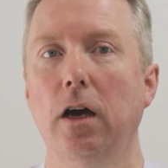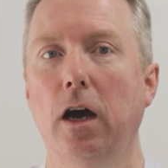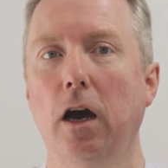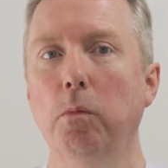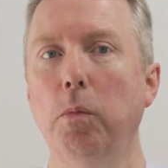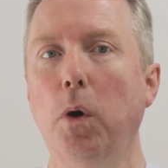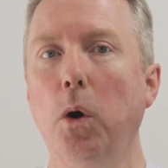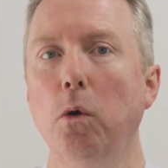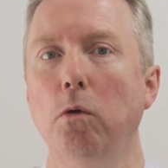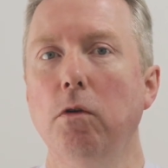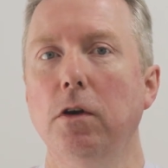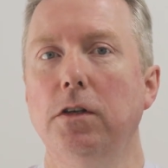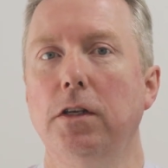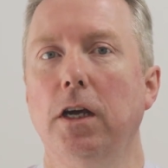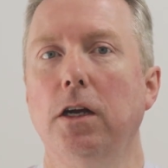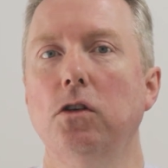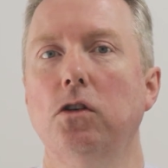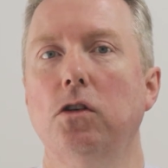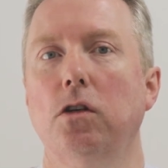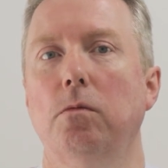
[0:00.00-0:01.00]
How about a
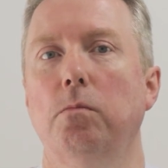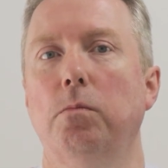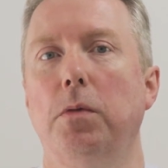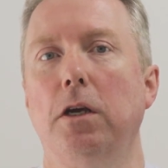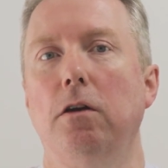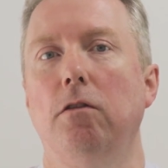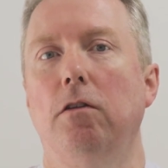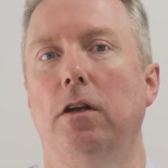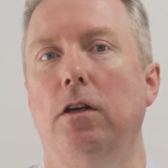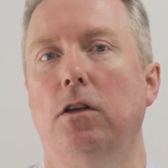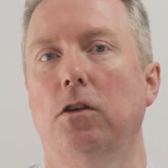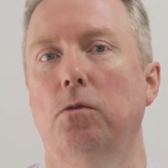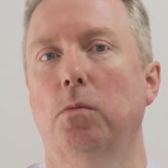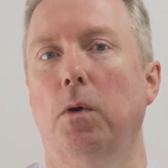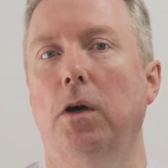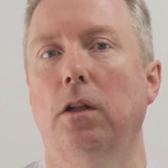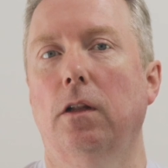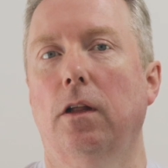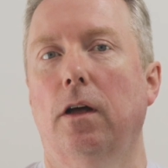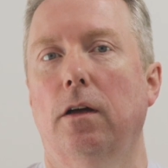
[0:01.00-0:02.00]
retention period as
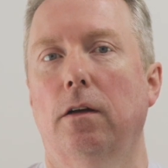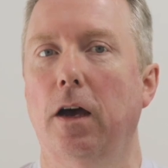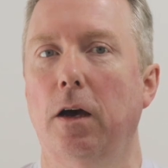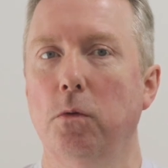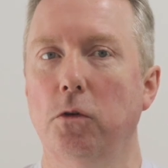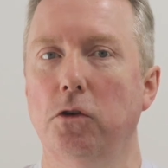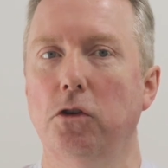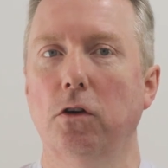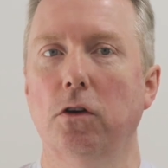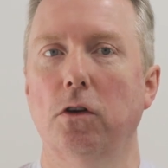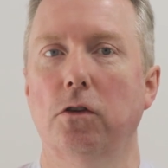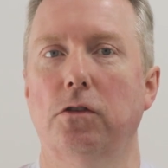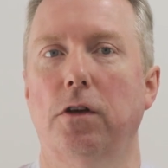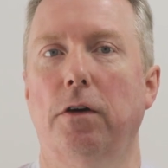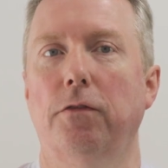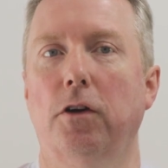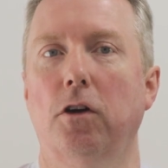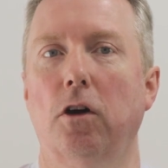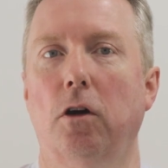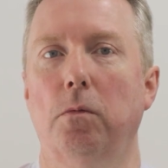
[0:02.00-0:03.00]
well? And we should also
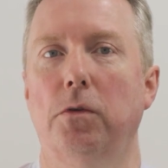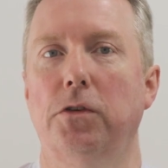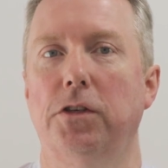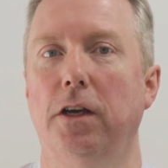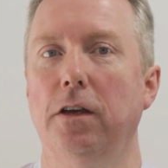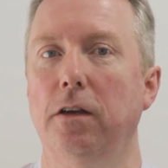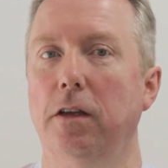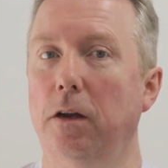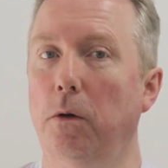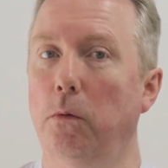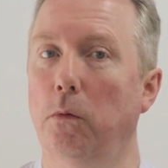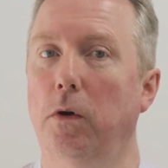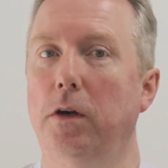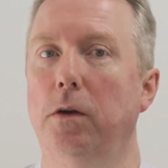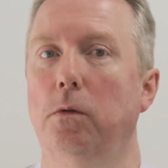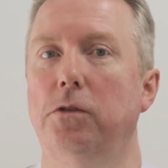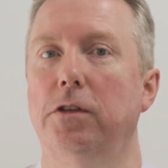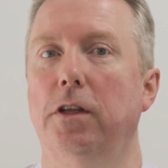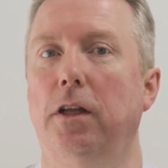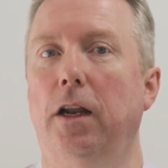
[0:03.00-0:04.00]
have a conversation, you know, when
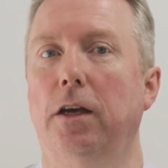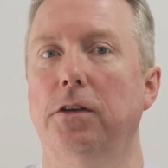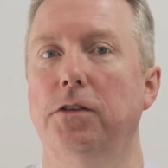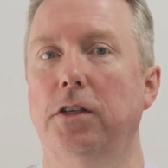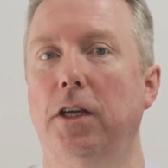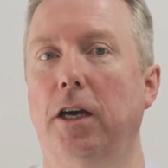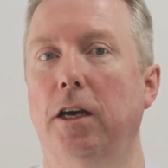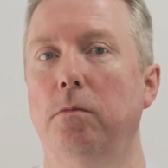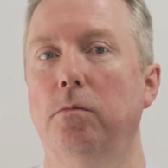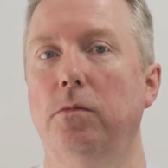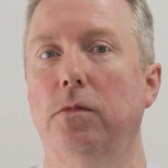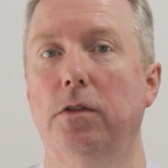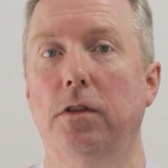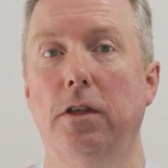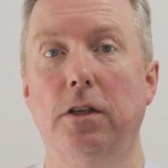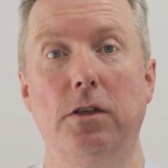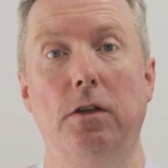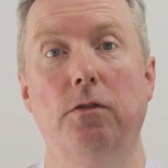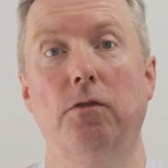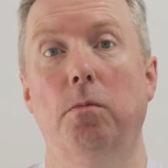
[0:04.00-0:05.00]
was the last time
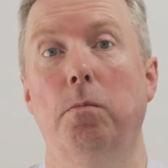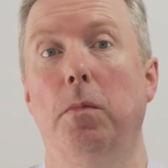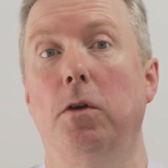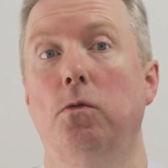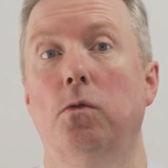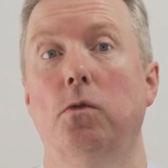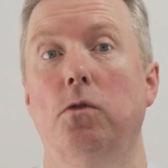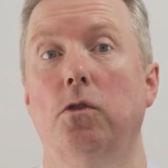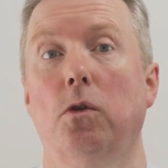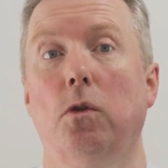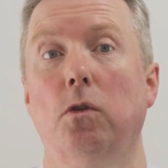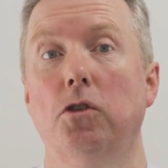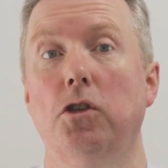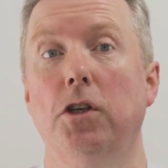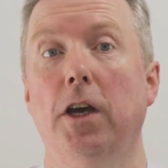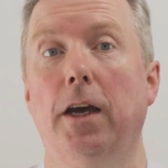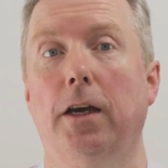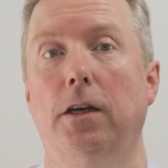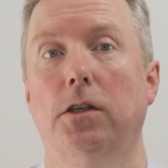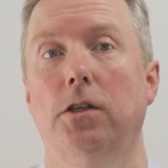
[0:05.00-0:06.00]
this information was all
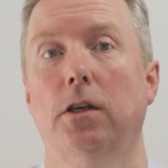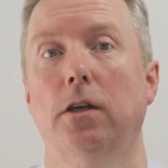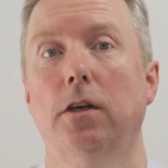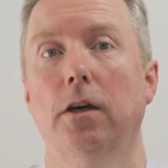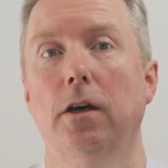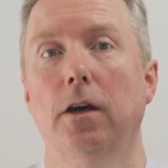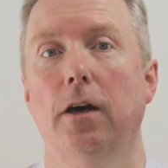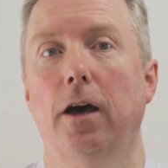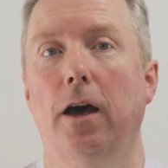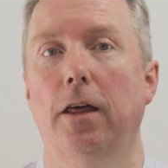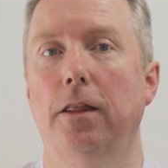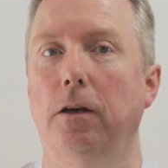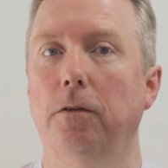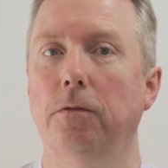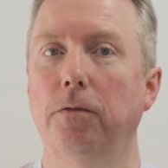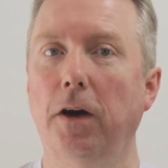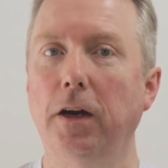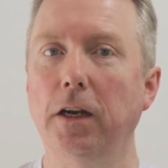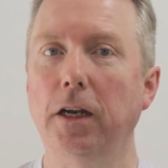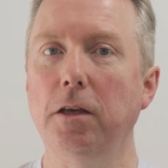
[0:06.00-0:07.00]
checked? And then
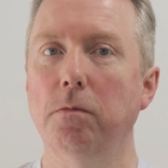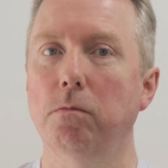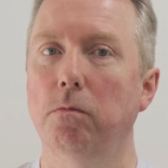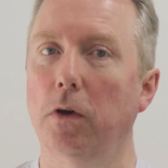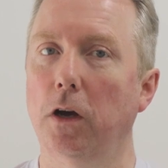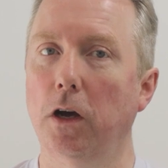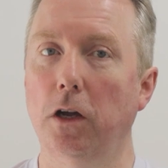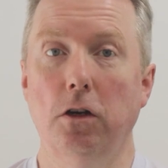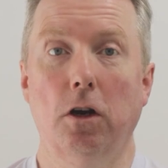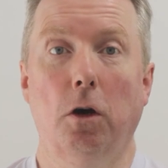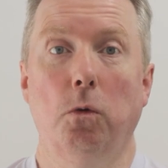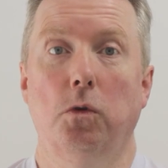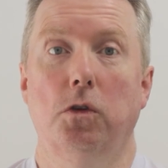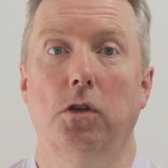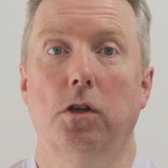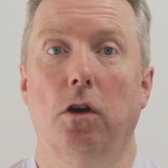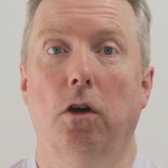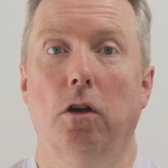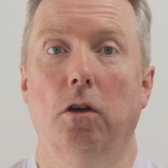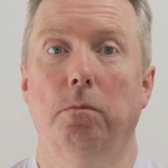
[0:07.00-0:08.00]
finally, a
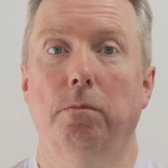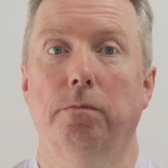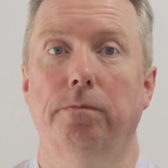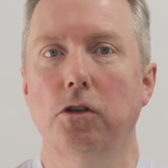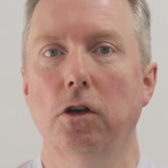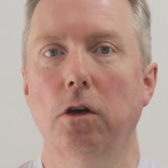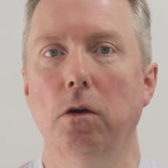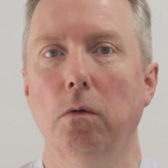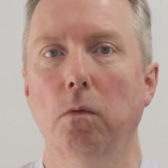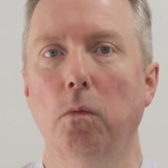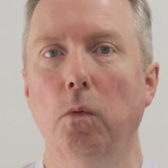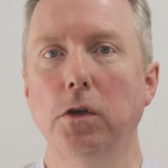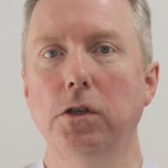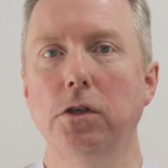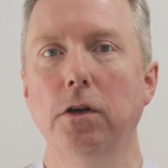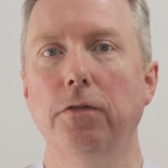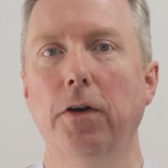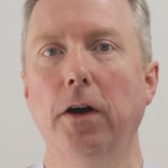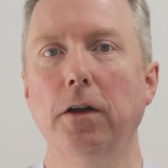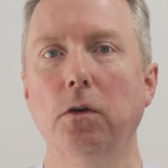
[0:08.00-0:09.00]
notes column. So
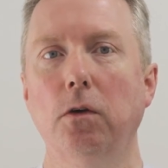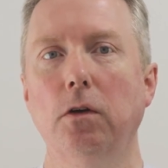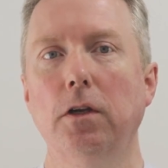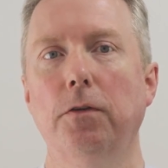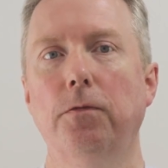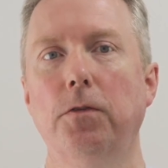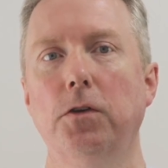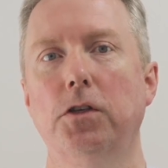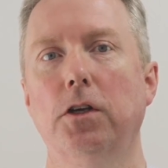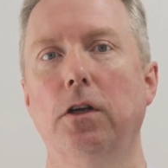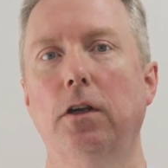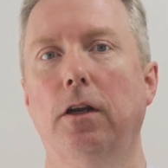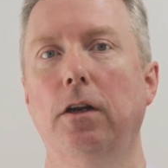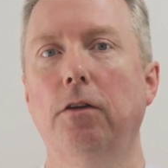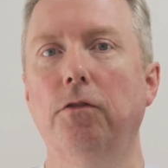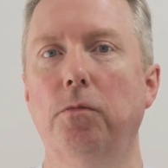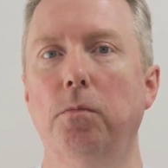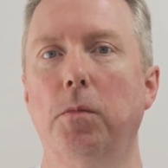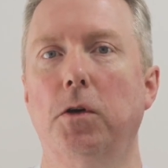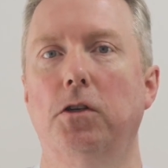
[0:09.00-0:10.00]
once you've had all your physical and
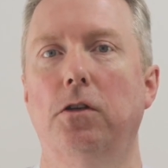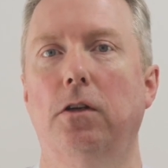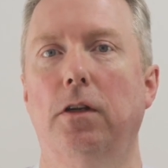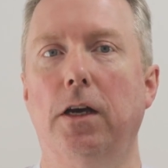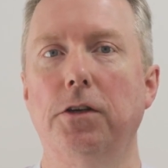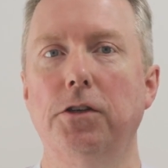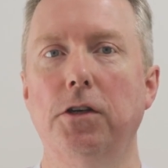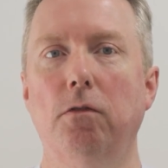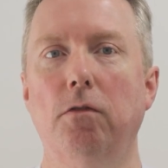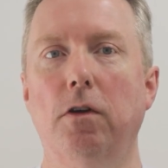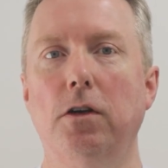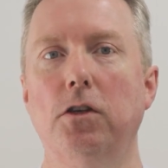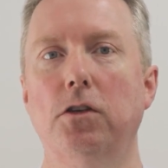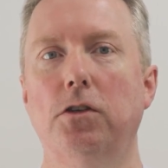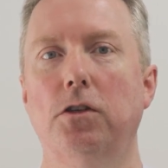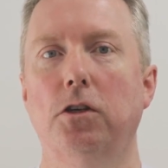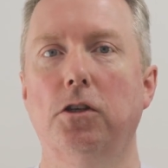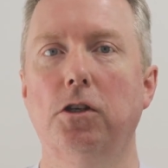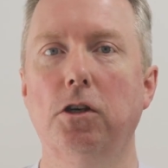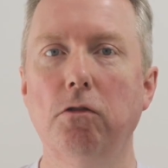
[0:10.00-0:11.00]
informational asset
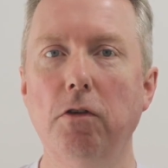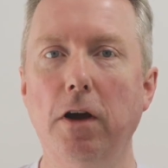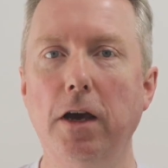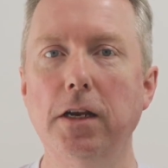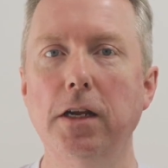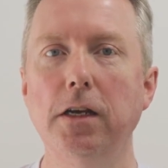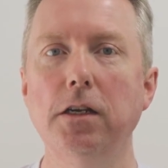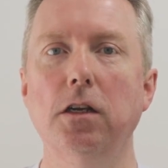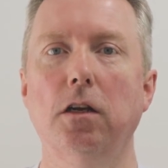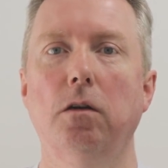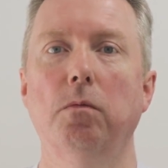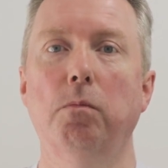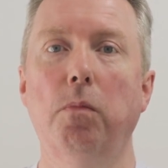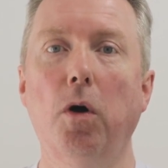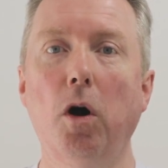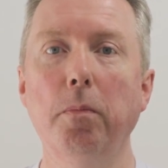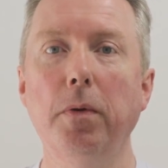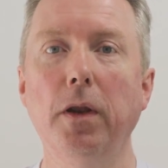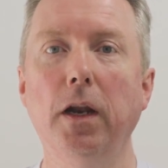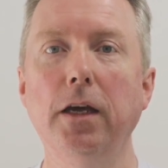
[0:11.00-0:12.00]
registers created and
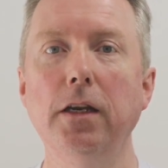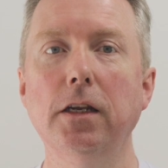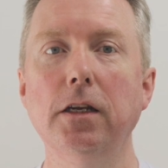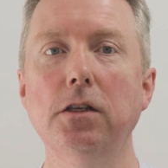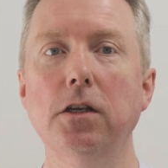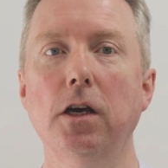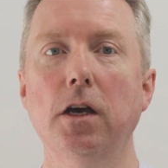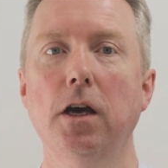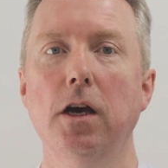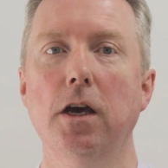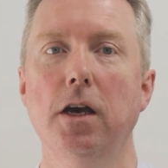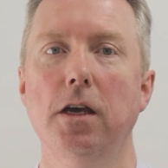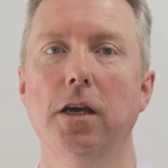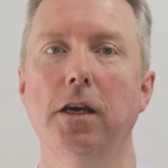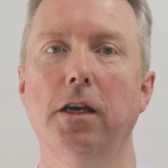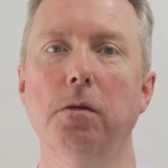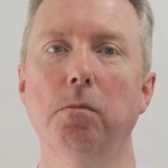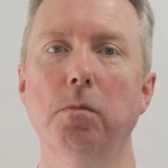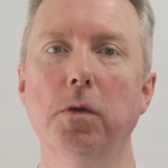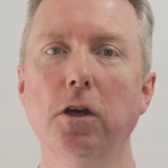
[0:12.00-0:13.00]
populated,
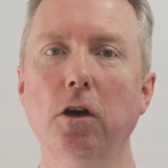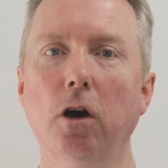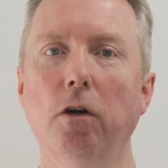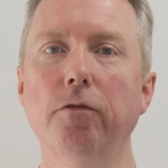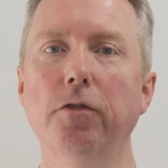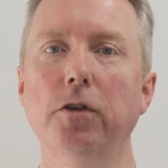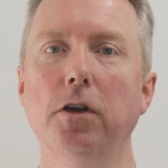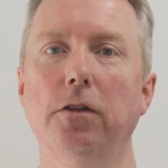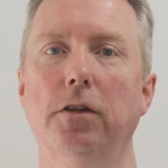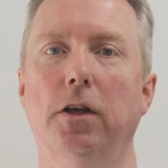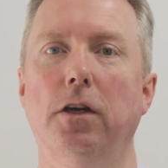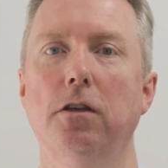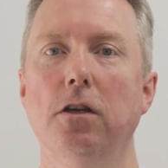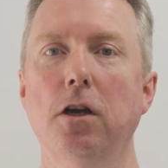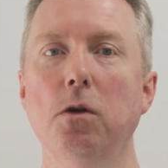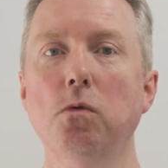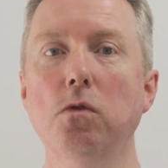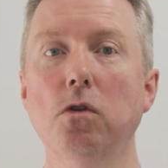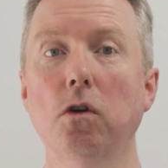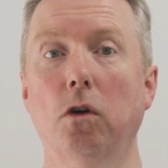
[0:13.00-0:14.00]
you can be confident that
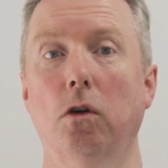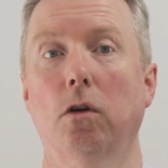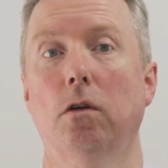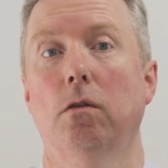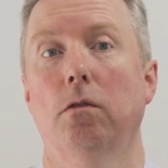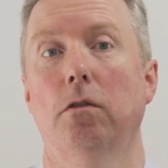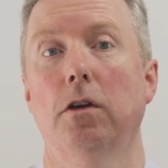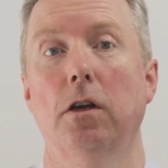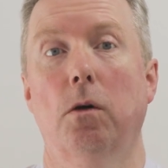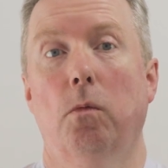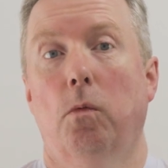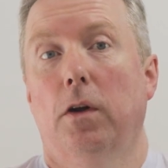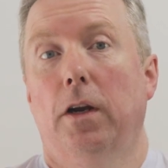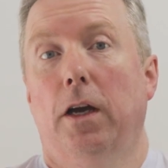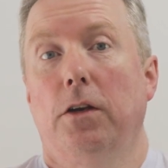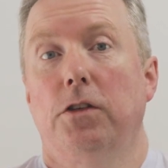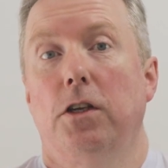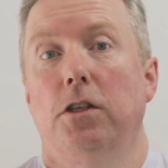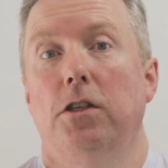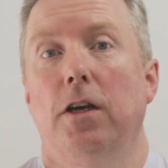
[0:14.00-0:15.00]
you know, you know, what
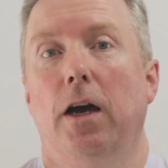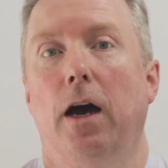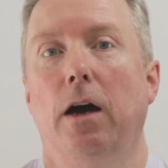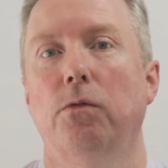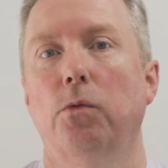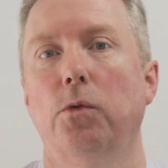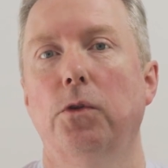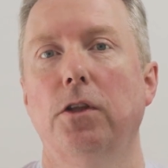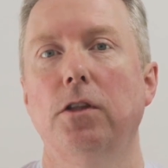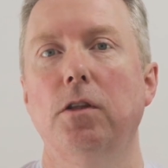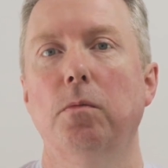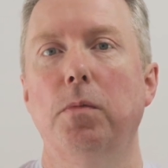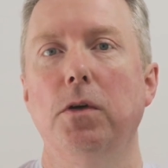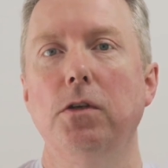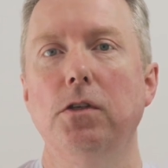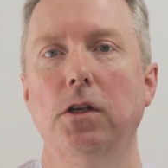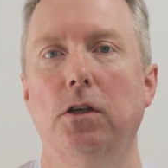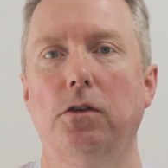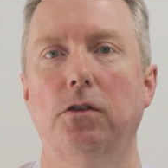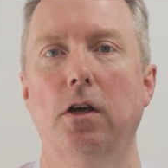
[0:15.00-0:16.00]
assets you have within the
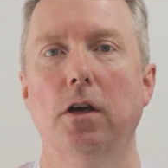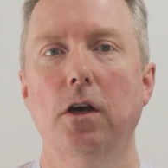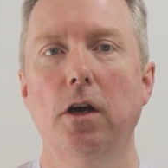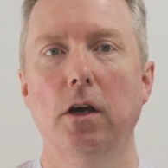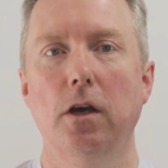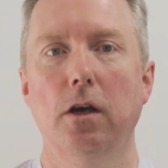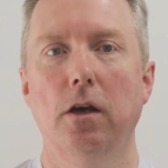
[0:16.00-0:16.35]
business.